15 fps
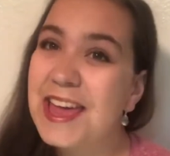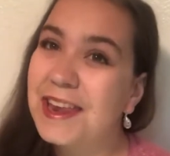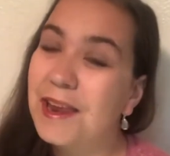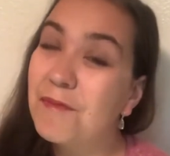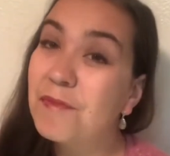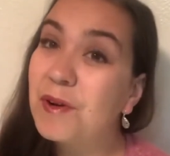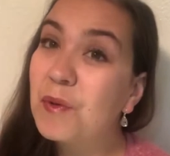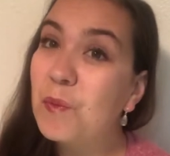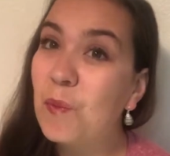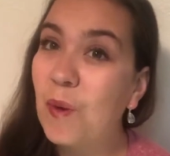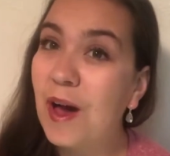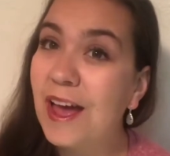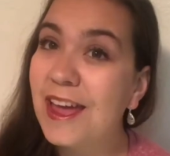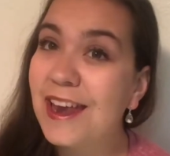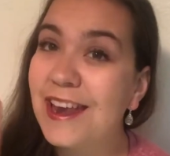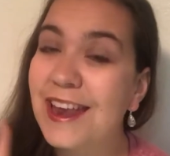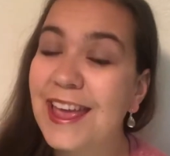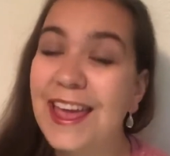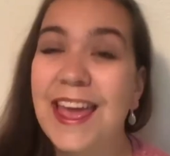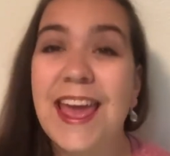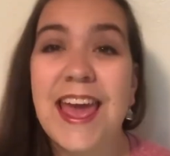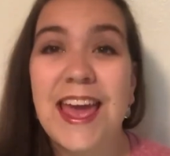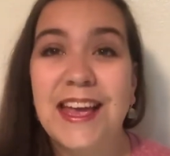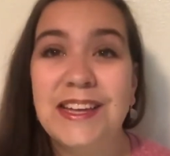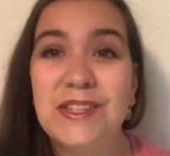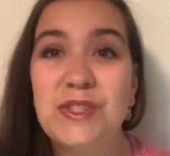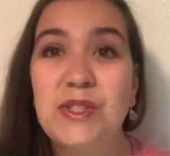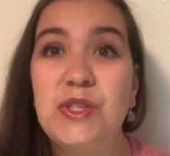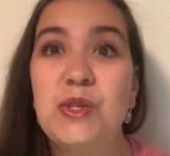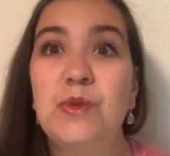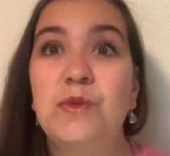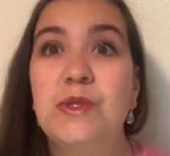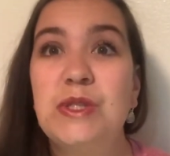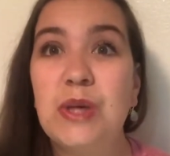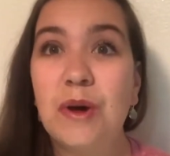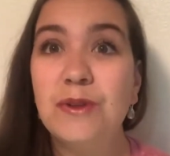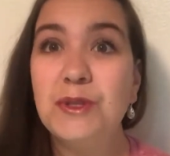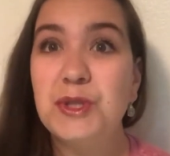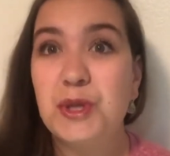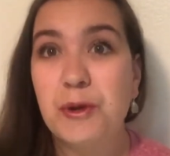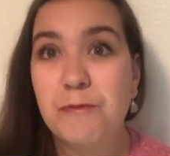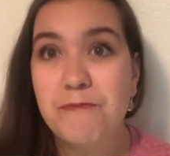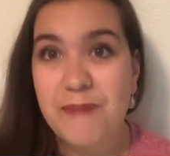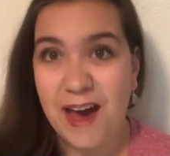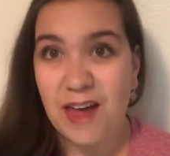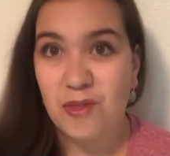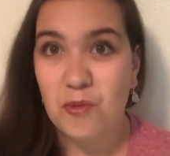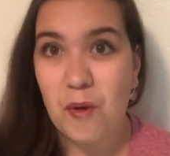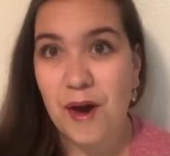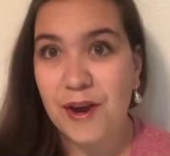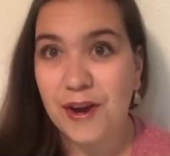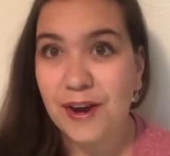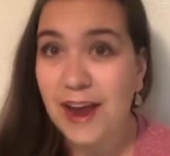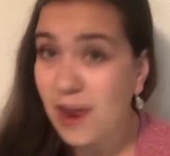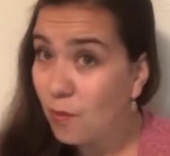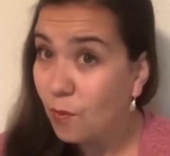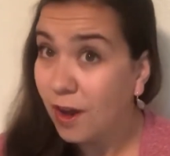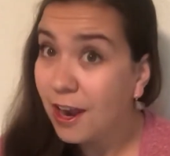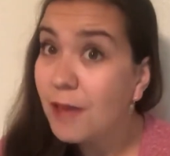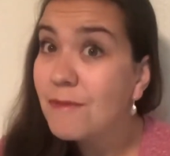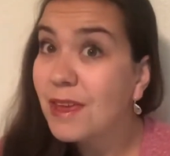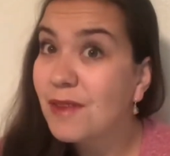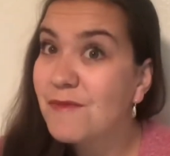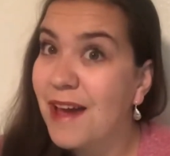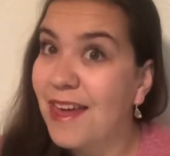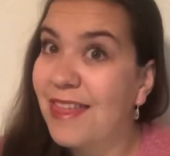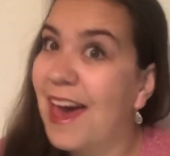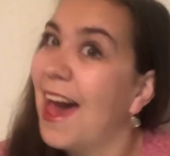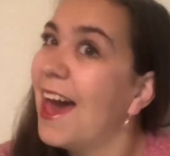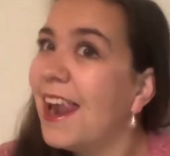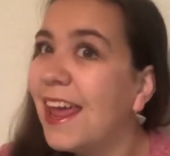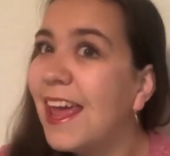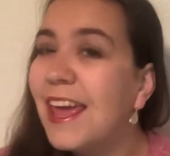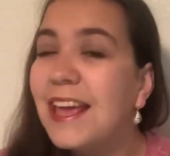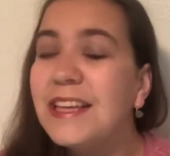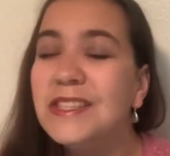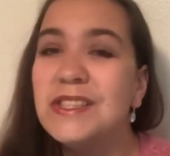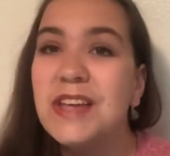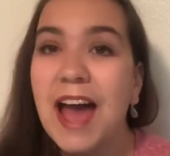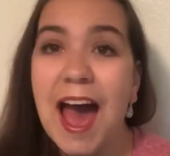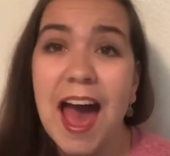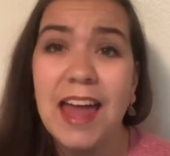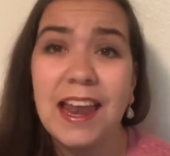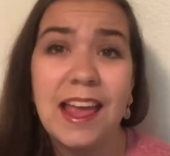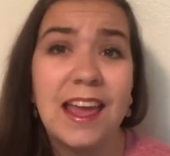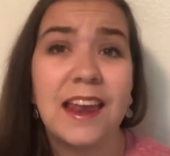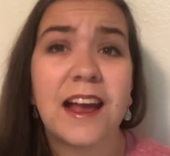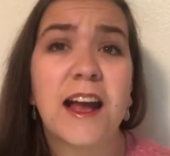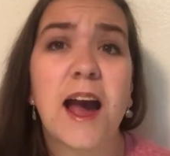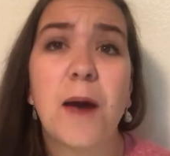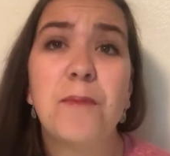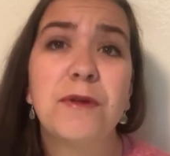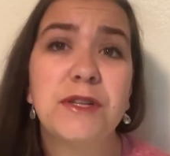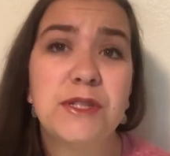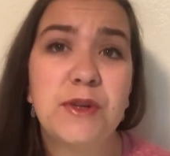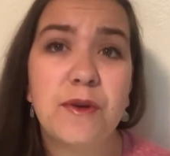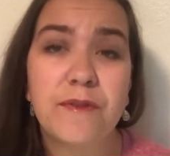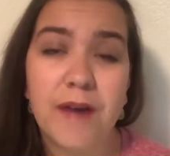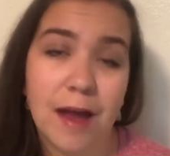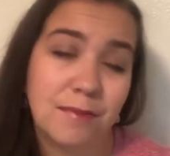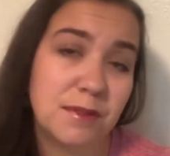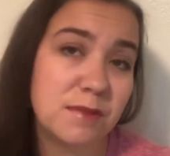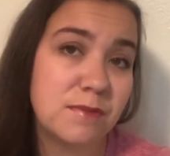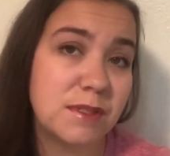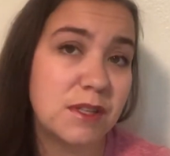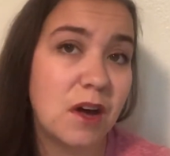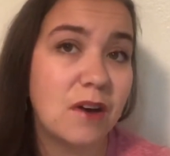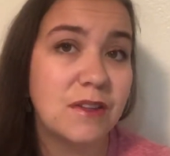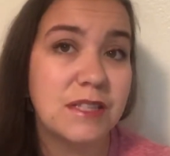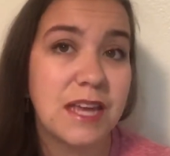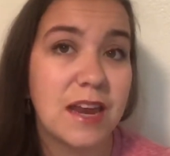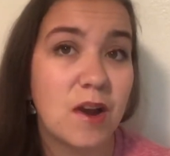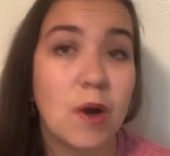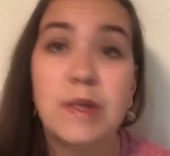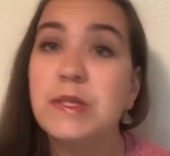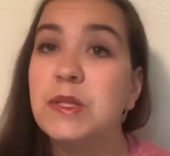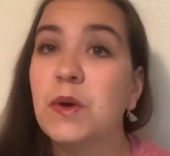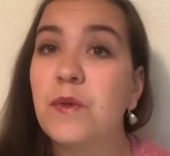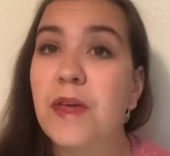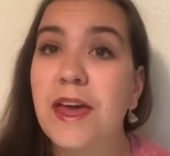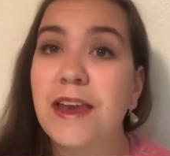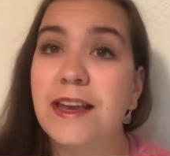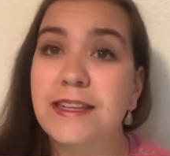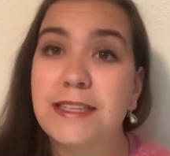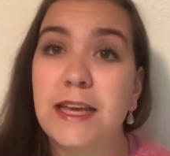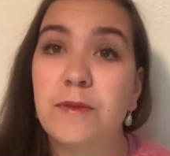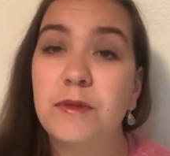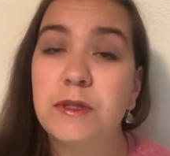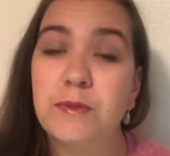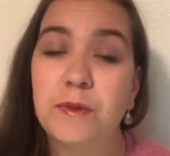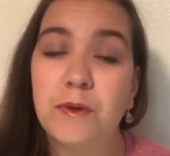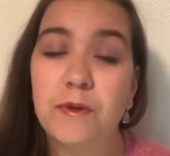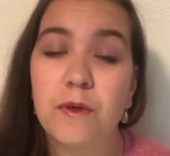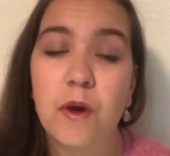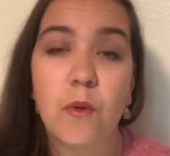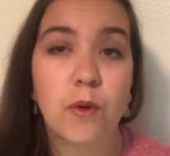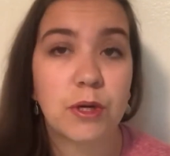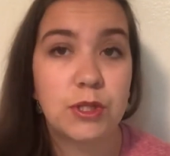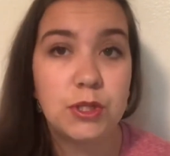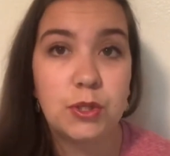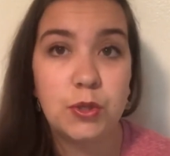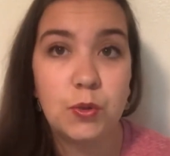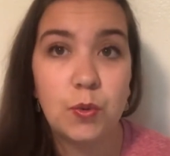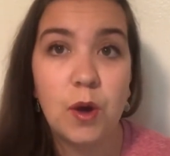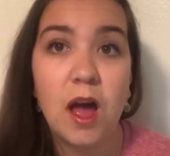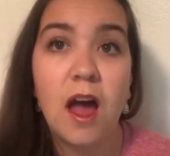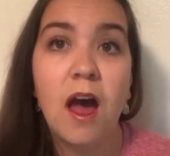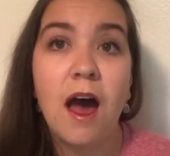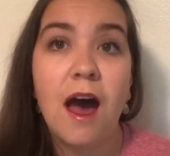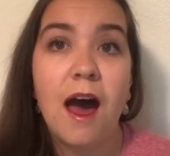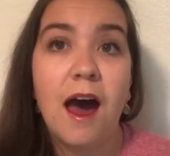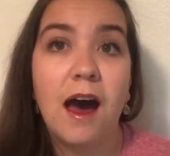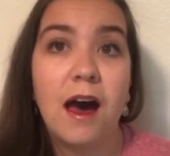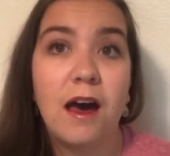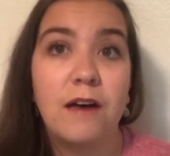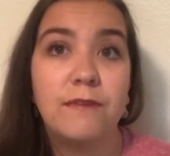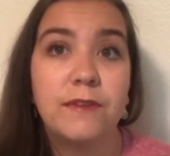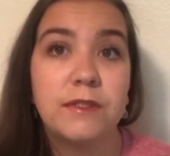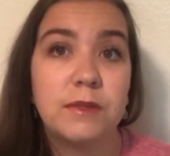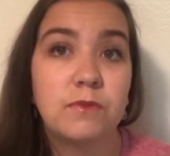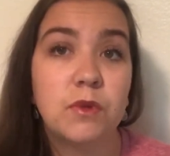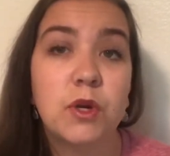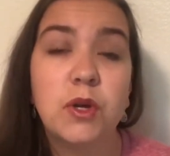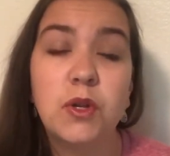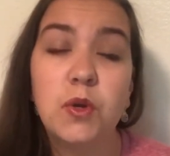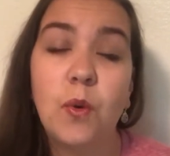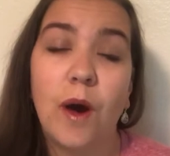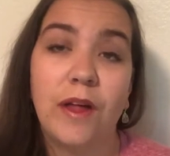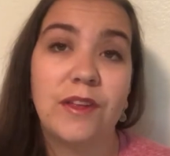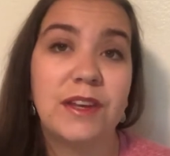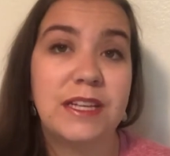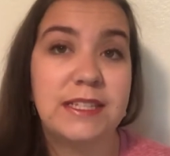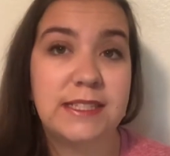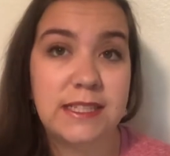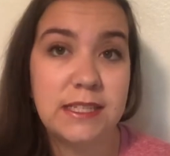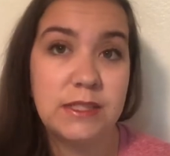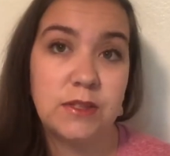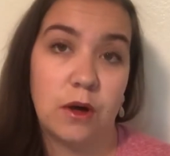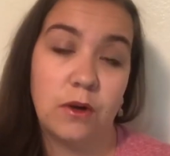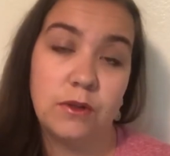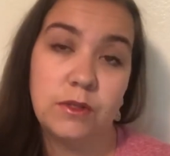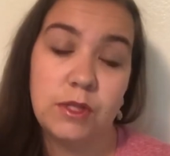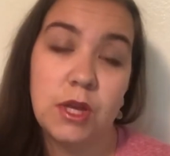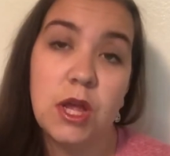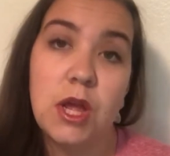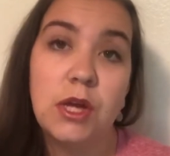Number one is to salt your bath water. And what I mean by that is to add in a cup or two of Epsom salts and also then a tablespoon or two of some good quality sea salt.